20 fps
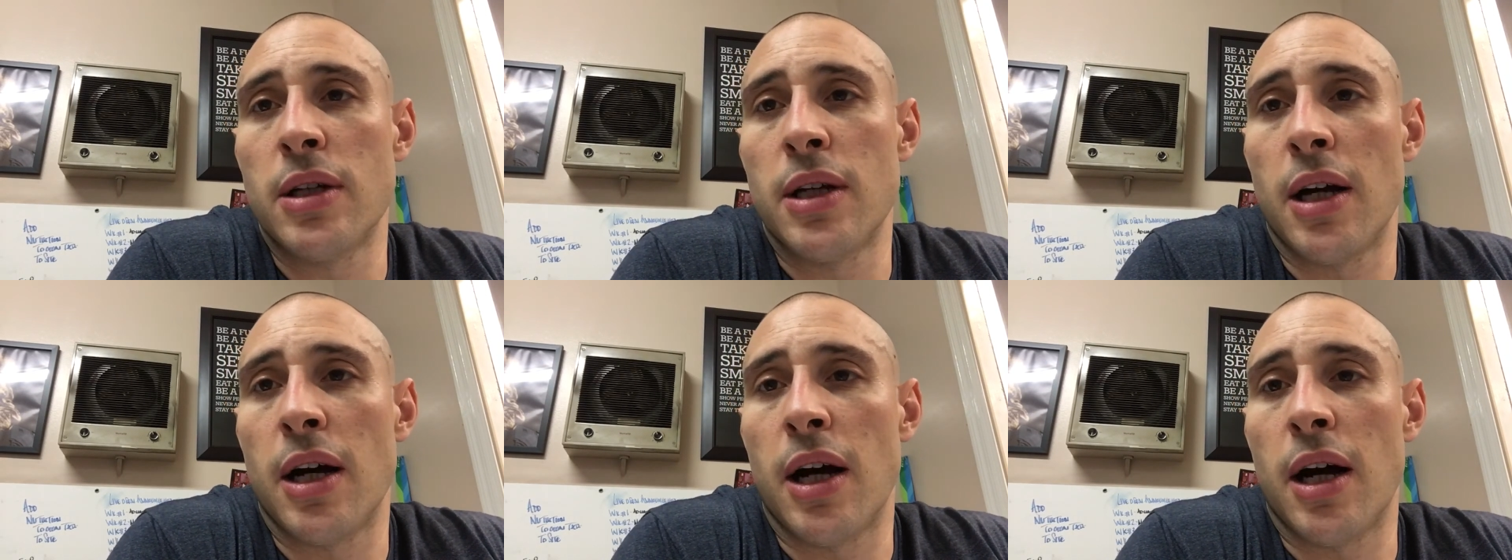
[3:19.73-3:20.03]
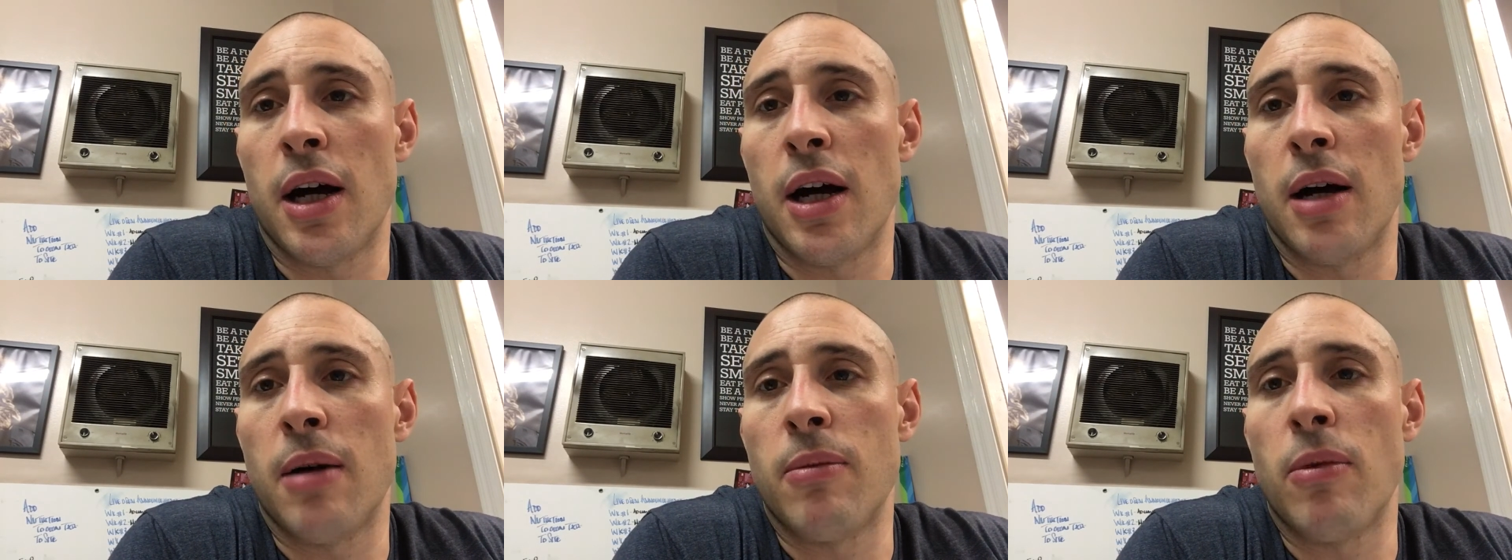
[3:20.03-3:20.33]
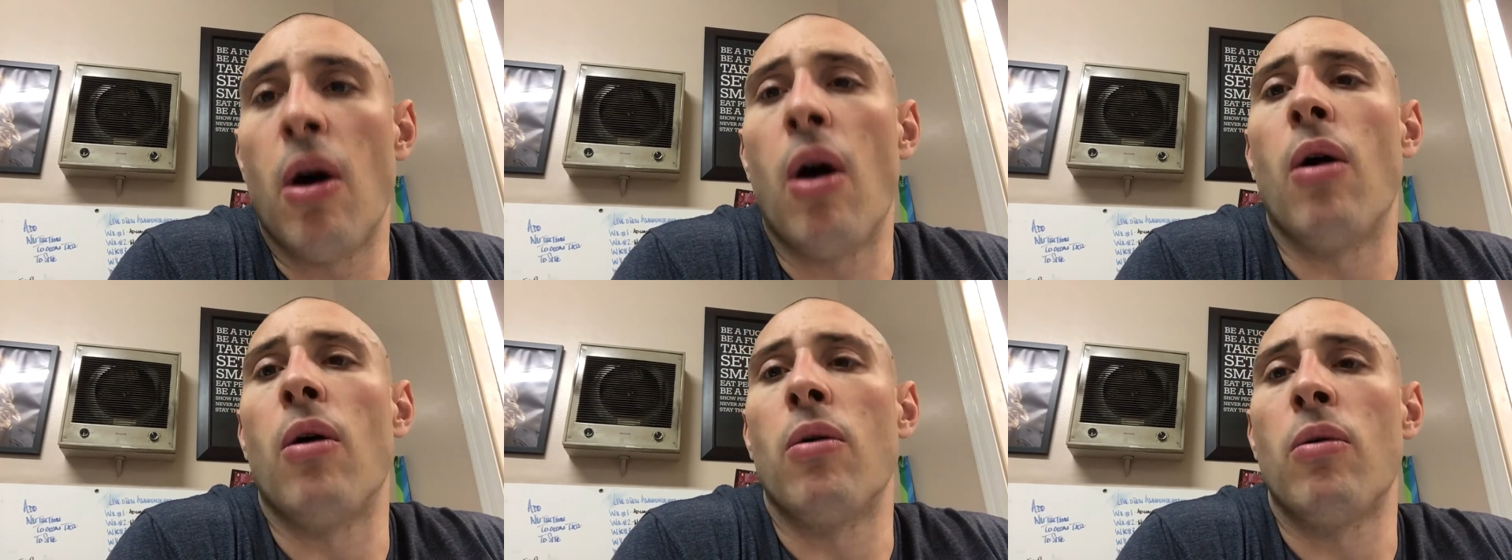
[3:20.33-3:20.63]

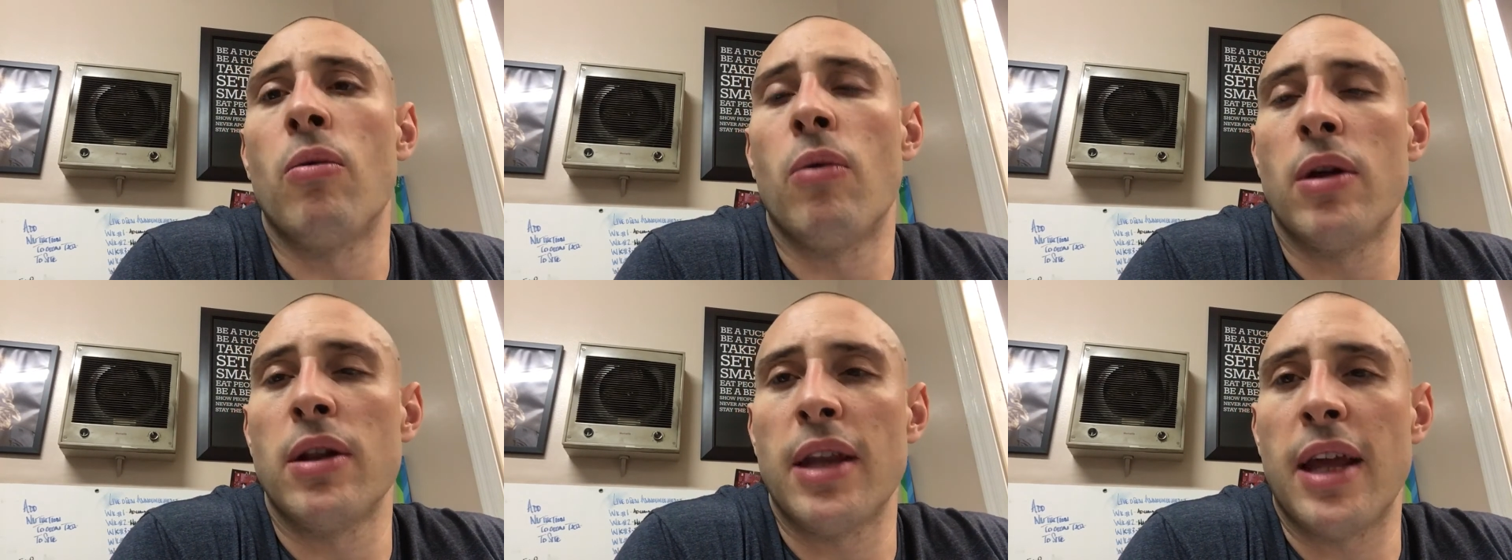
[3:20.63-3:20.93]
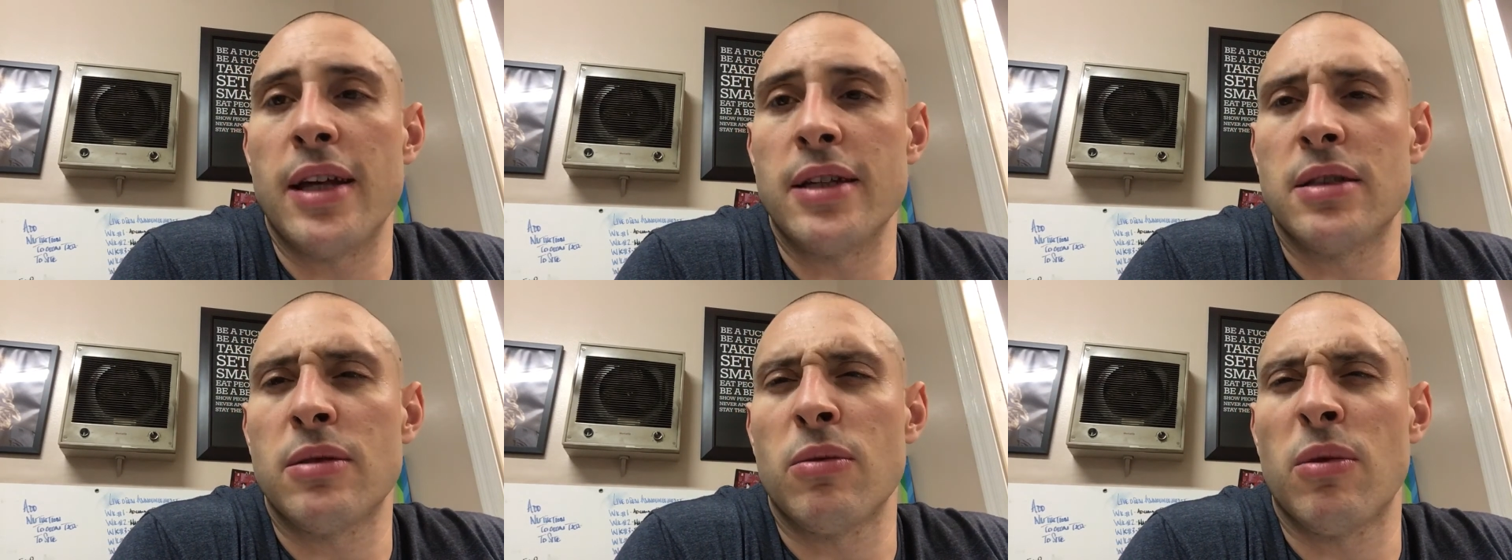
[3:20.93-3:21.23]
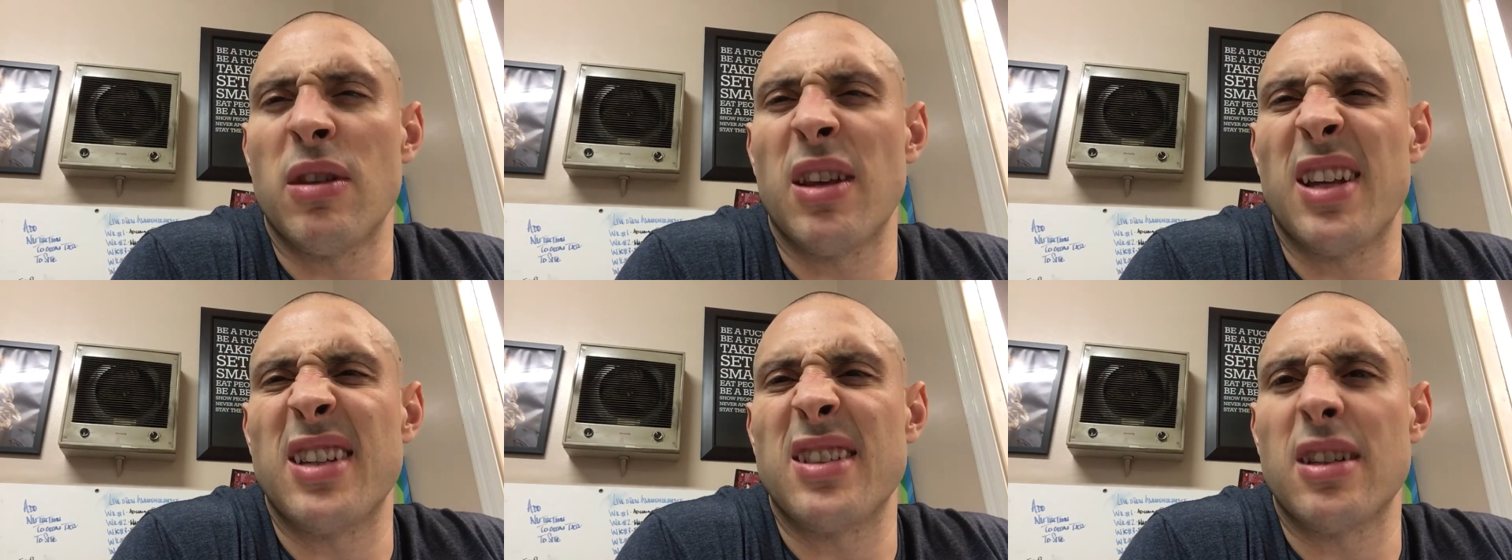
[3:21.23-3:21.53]
one last
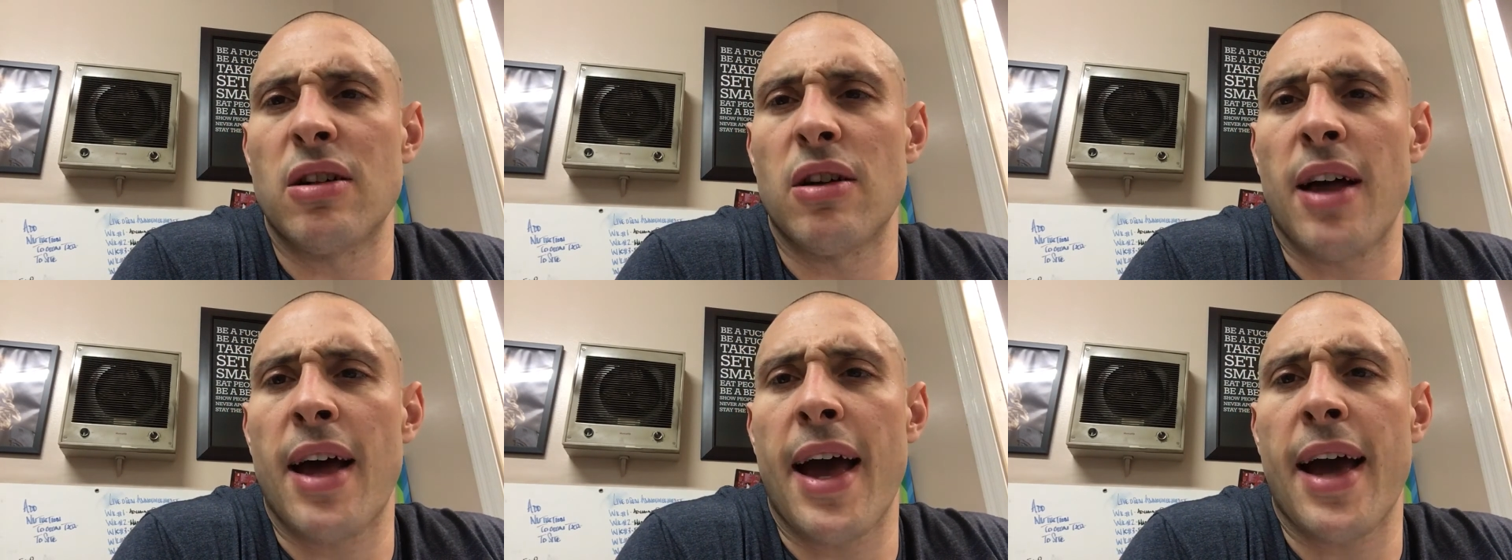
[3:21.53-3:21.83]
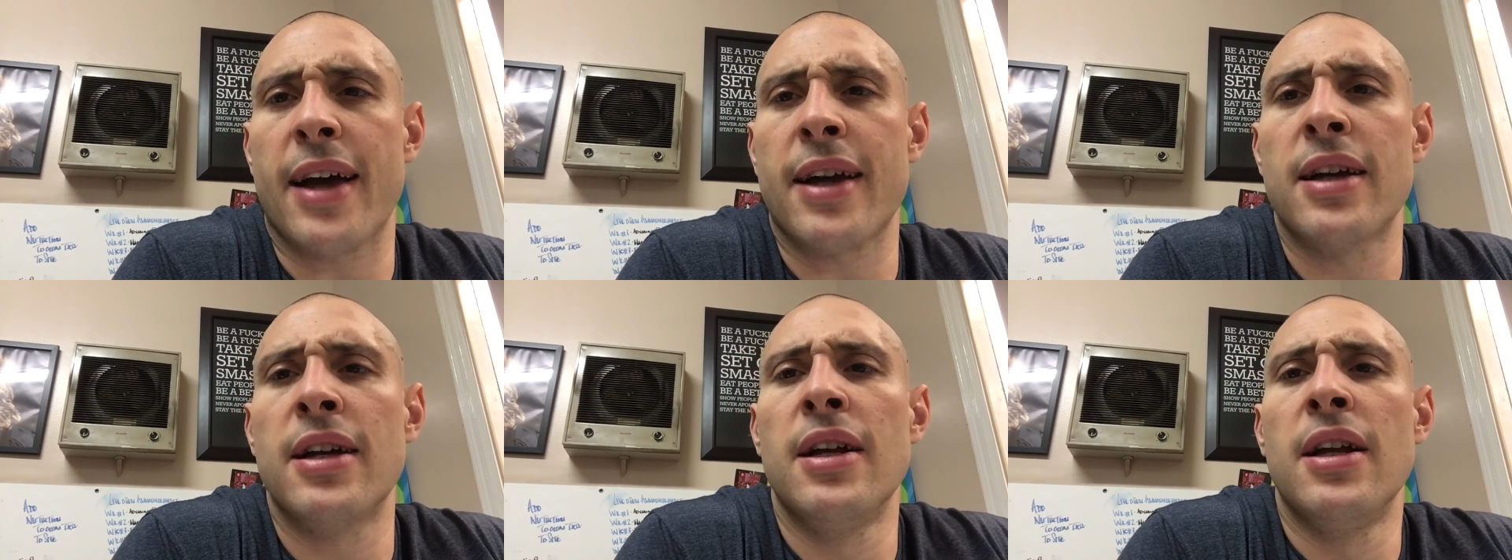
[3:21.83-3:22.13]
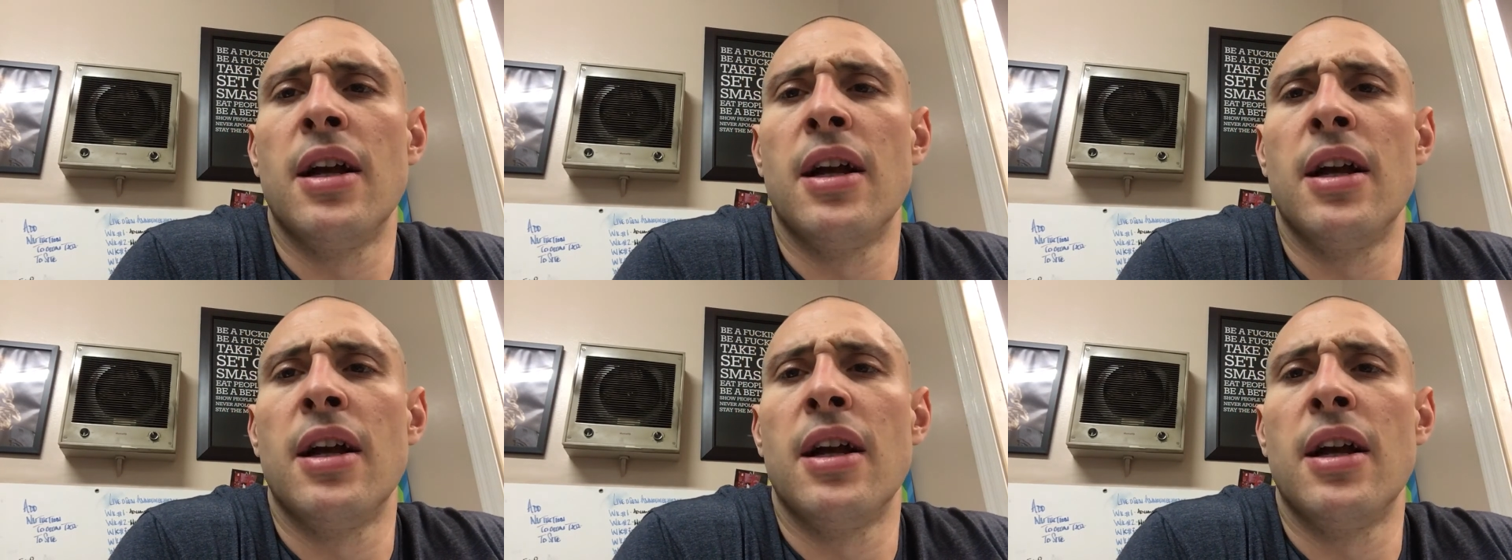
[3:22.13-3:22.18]
little hack.